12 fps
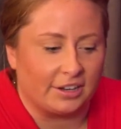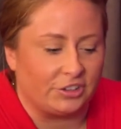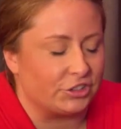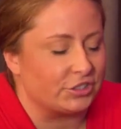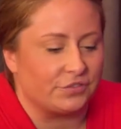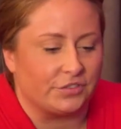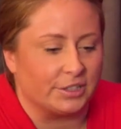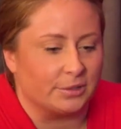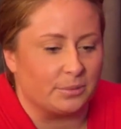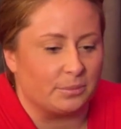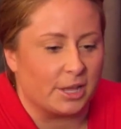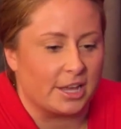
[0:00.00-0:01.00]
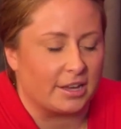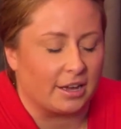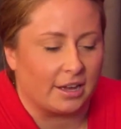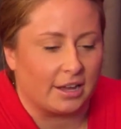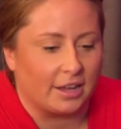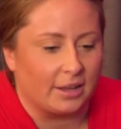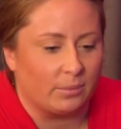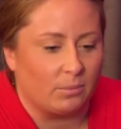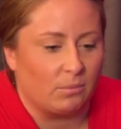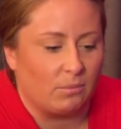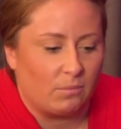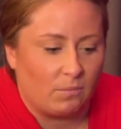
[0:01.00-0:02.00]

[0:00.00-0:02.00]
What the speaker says: I just feel like I